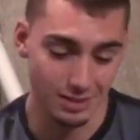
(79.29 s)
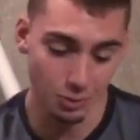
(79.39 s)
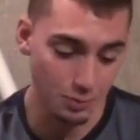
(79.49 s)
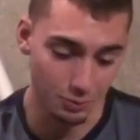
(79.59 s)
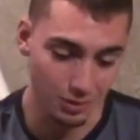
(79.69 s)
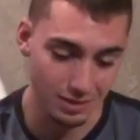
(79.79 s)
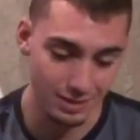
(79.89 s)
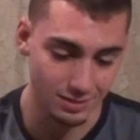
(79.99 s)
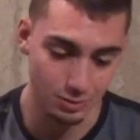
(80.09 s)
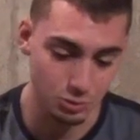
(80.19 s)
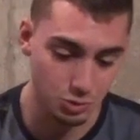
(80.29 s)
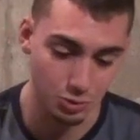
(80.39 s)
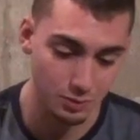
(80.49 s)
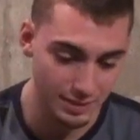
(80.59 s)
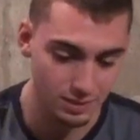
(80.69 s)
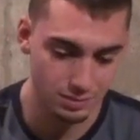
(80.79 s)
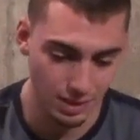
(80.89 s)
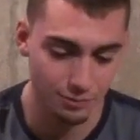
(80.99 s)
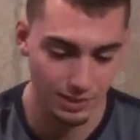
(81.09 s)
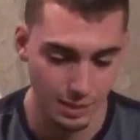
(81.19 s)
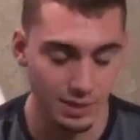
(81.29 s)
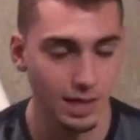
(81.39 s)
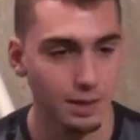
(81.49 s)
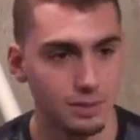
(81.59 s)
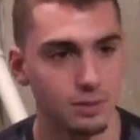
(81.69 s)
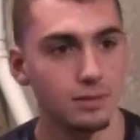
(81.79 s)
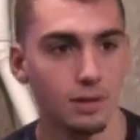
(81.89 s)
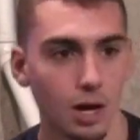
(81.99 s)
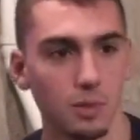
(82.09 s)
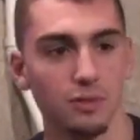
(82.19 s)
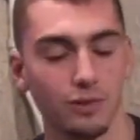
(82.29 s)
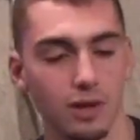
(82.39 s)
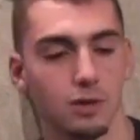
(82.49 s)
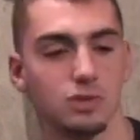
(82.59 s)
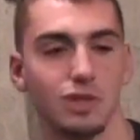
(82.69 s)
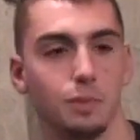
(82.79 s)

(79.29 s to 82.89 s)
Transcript: No one really new school, but definitely Eminem and Army of the Pharaohs,